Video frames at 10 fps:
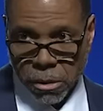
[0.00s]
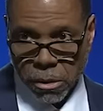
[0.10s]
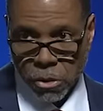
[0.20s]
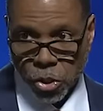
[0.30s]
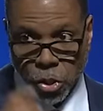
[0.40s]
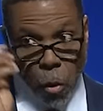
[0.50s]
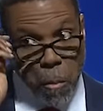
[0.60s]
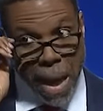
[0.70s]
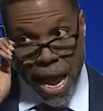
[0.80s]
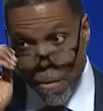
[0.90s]
So
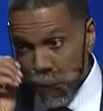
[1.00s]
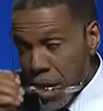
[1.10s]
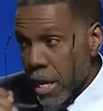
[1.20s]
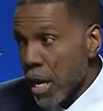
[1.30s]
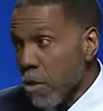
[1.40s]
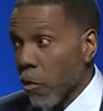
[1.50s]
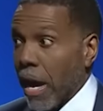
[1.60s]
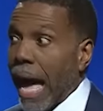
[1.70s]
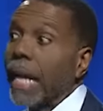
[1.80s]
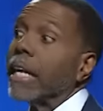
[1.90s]
maybe in
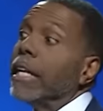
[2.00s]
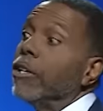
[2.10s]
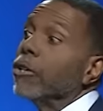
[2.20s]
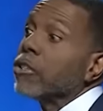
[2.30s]
reality you're